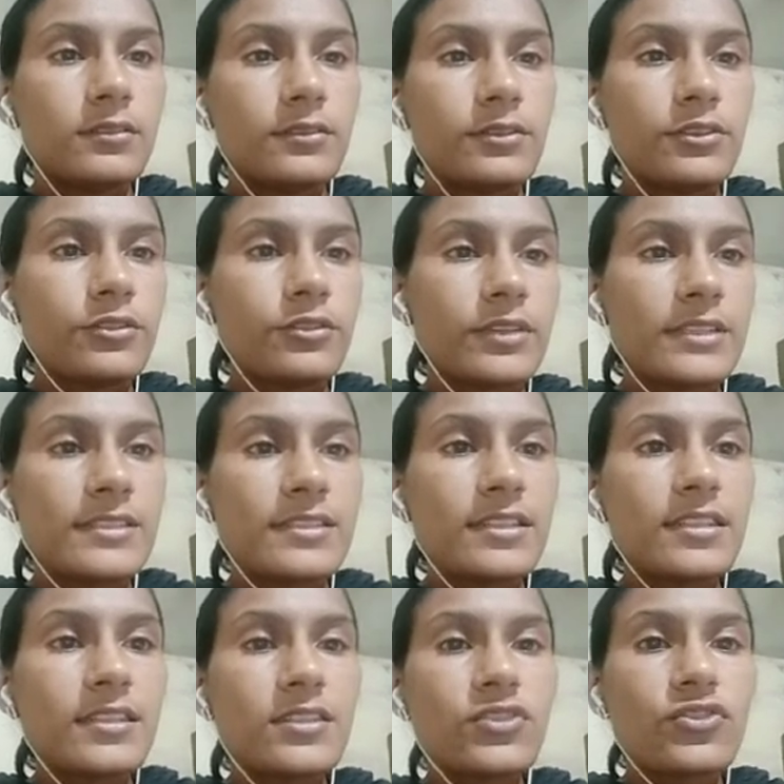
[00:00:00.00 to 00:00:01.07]
You can see
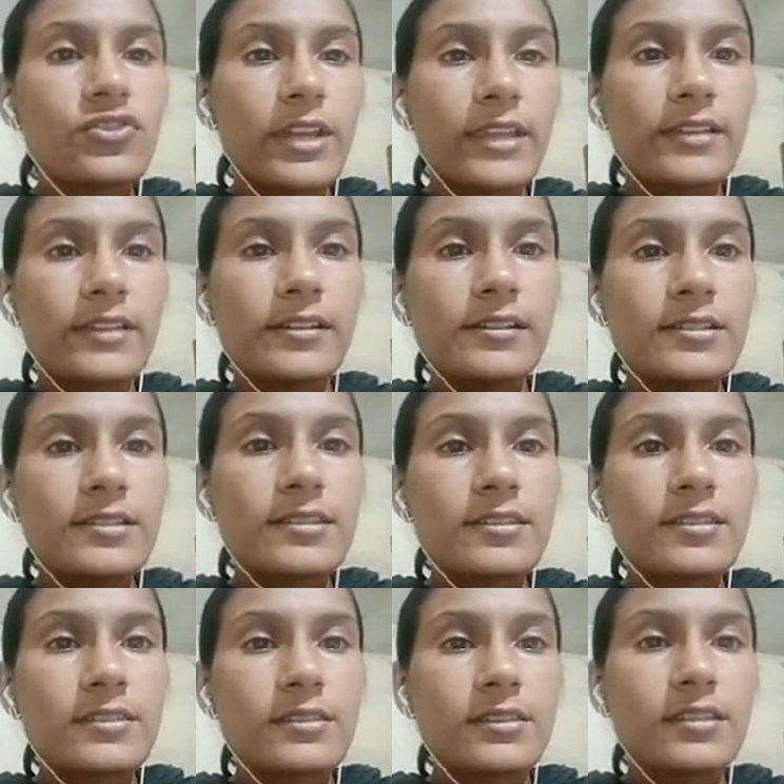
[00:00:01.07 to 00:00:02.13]
these
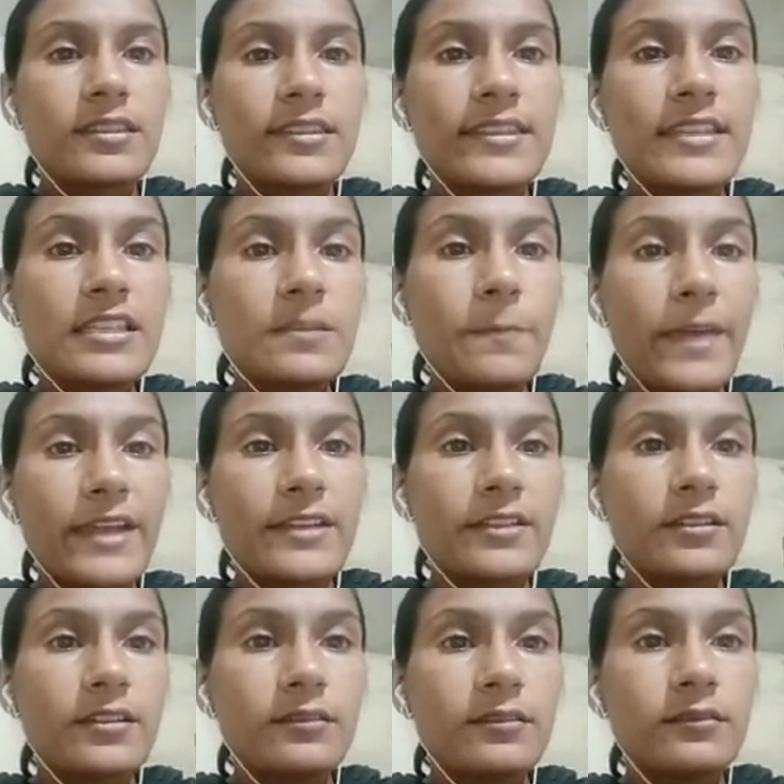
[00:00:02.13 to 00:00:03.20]
triangles in this
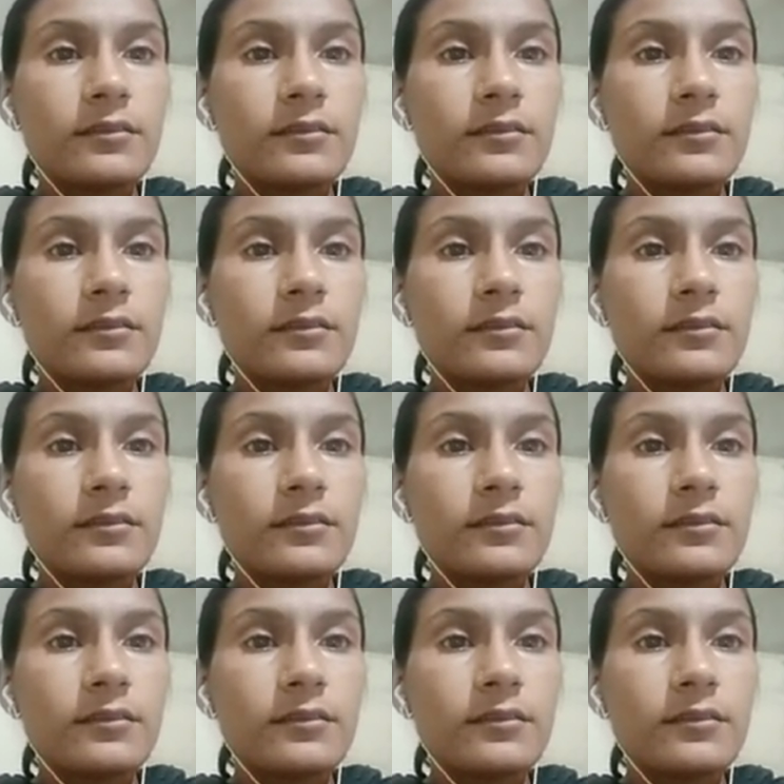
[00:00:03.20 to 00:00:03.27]
pattern.